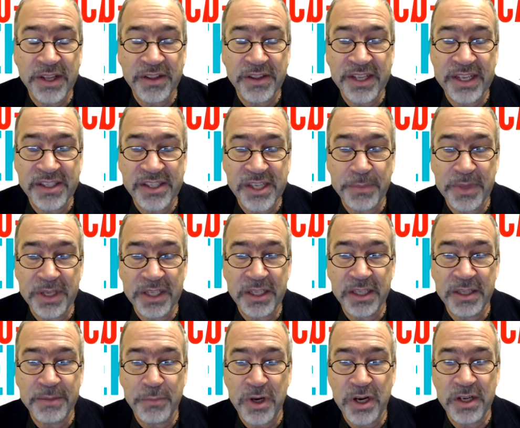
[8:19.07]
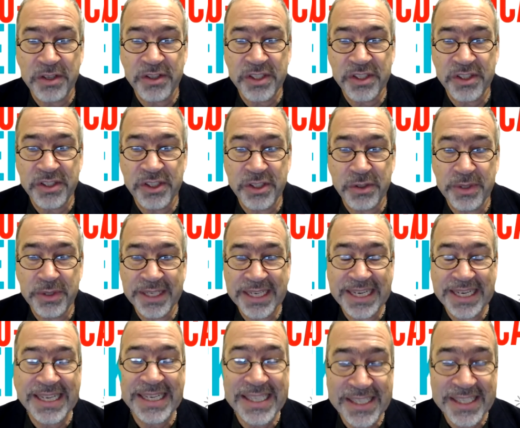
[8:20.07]
that something that the boss is doing
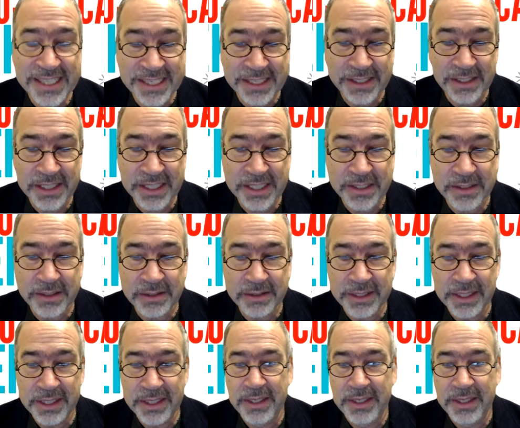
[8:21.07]
is illegal.